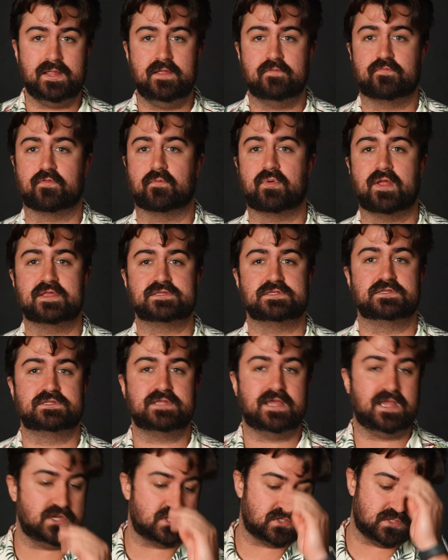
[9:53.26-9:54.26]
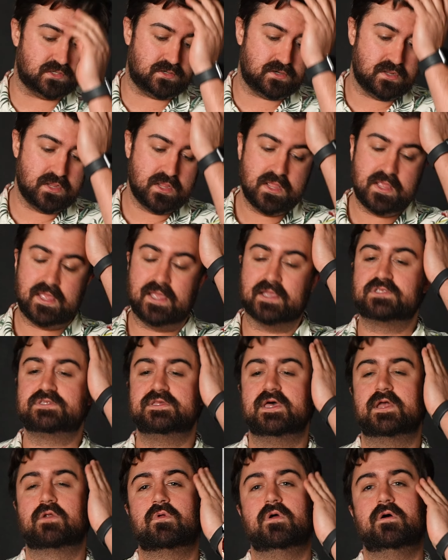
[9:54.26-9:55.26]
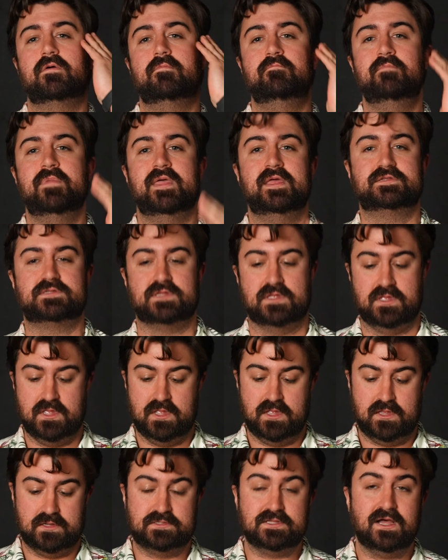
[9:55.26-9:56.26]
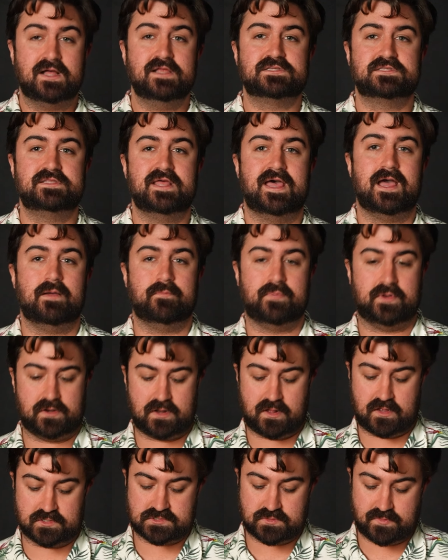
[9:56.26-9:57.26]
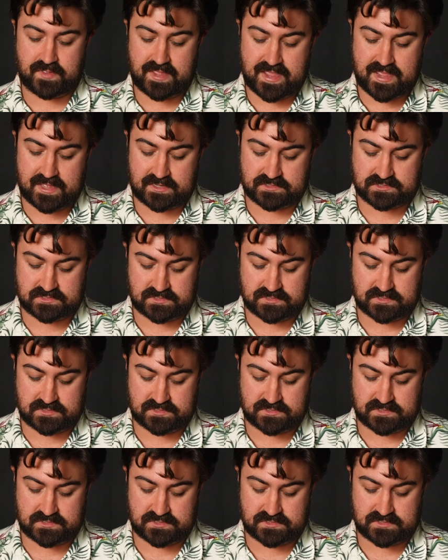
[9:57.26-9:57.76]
for presentation, etc. Mint does that, but it also adds